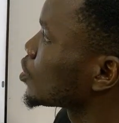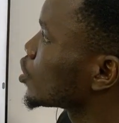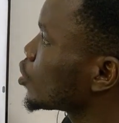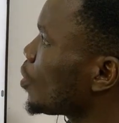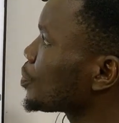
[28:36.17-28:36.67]

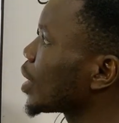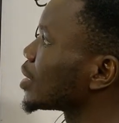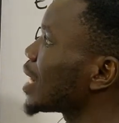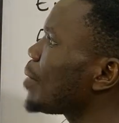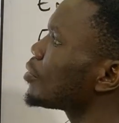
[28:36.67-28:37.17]
So
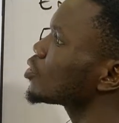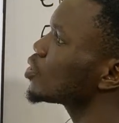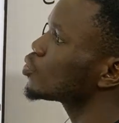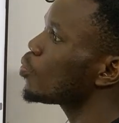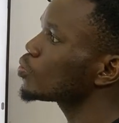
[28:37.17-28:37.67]
that brought
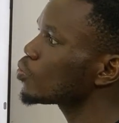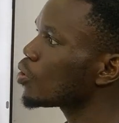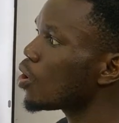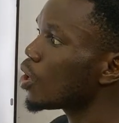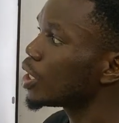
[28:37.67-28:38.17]
us to what we
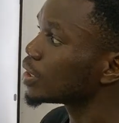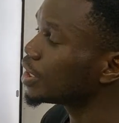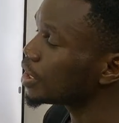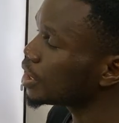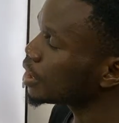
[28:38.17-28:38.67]
call
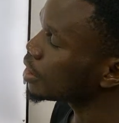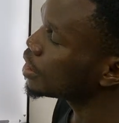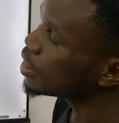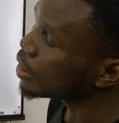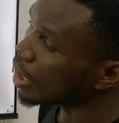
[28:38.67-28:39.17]
the
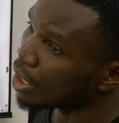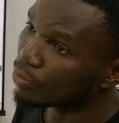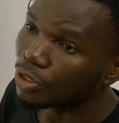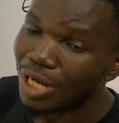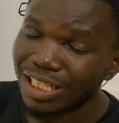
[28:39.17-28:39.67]

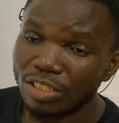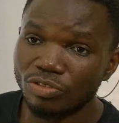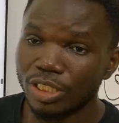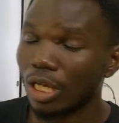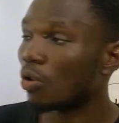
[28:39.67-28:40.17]
radioactive
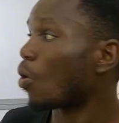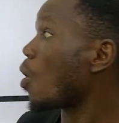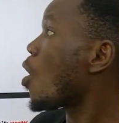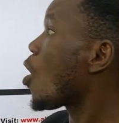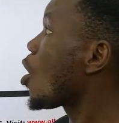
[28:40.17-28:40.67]
decay law,
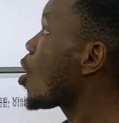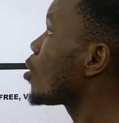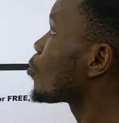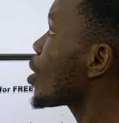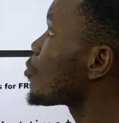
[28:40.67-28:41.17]
or
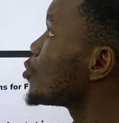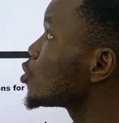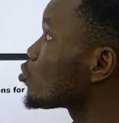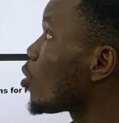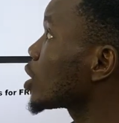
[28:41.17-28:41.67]
where we use
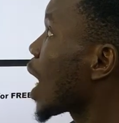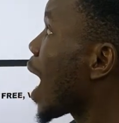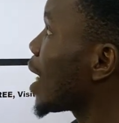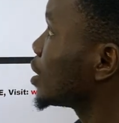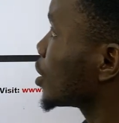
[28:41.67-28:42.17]
what?
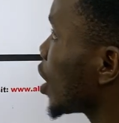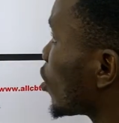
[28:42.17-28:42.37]
Decay